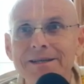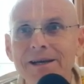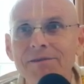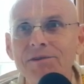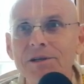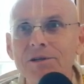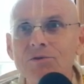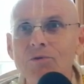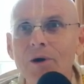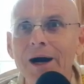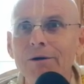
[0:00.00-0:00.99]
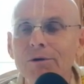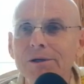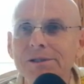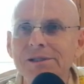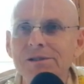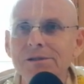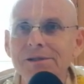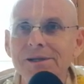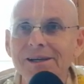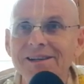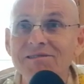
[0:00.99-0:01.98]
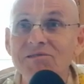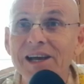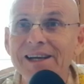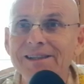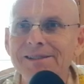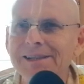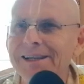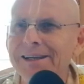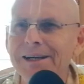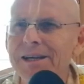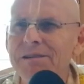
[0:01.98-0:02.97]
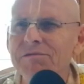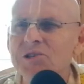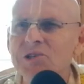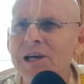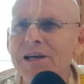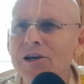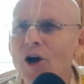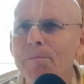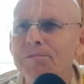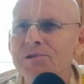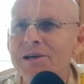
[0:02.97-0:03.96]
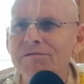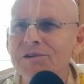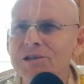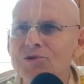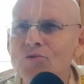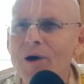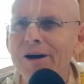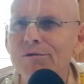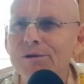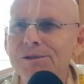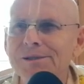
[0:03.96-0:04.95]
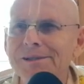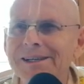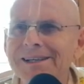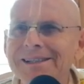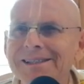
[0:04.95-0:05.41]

72 hours dancing, even staying up 72 hours.